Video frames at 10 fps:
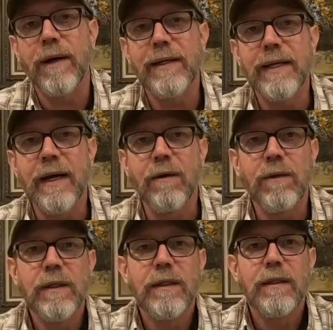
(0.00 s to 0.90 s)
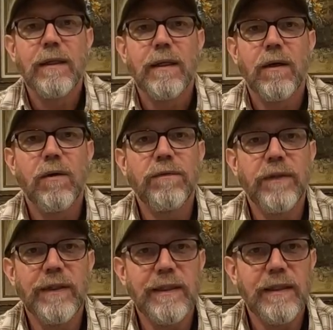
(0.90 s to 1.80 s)
right now.
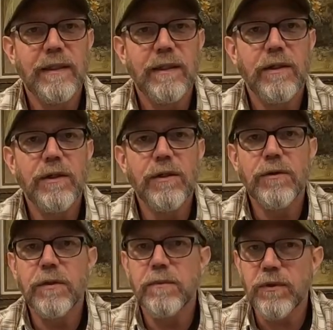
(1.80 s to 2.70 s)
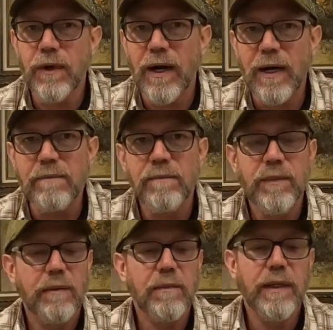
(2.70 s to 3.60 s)
Hopefully you subscribe,
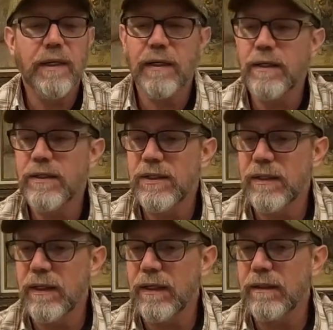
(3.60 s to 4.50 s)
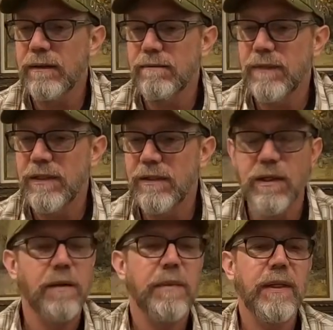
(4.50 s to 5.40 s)
because this is
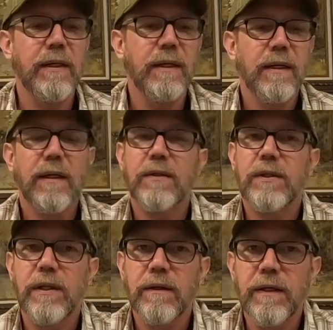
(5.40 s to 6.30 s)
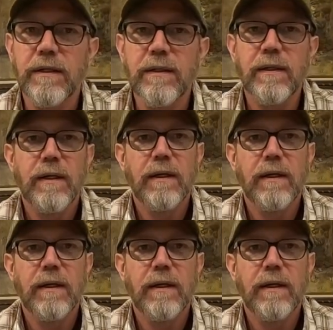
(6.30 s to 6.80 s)
going to be a series.